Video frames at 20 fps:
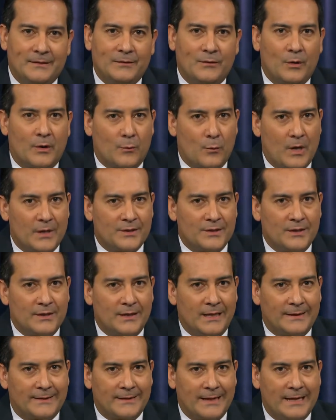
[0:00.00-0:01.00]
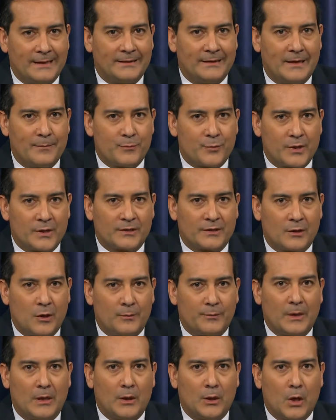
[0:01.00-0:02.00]
You are watching the Atlanta Press
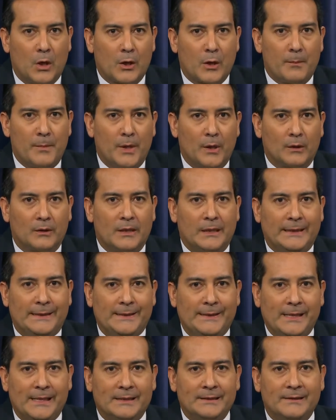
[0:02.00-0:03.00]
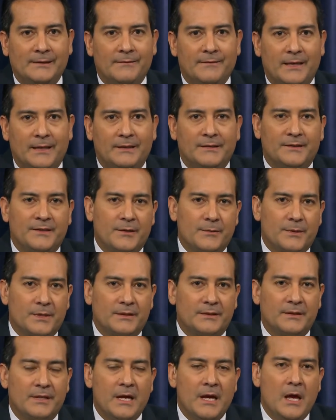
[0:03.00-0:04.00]
Club Loudermilk Young Debate
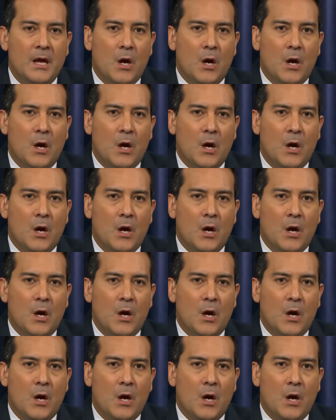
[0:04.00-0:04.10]
Series,